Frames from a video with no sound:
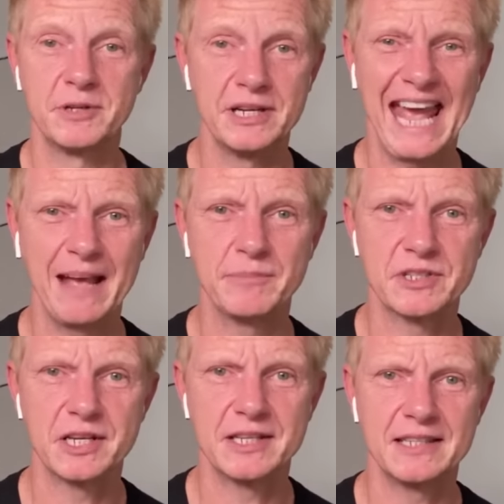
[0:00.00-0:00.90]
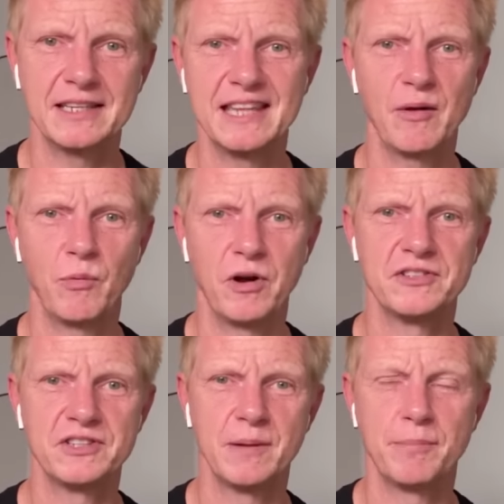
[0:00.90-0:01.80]
their names because I did that once
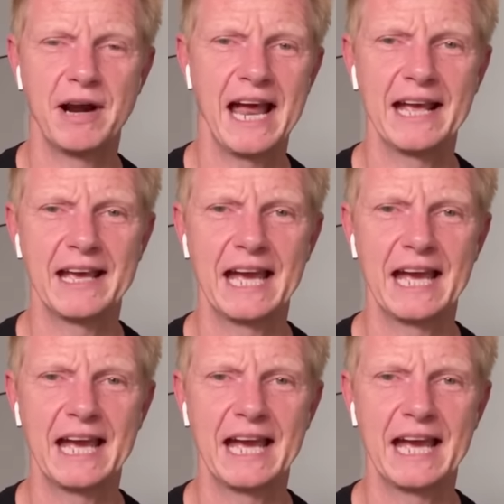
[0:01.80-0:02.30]
in a prank.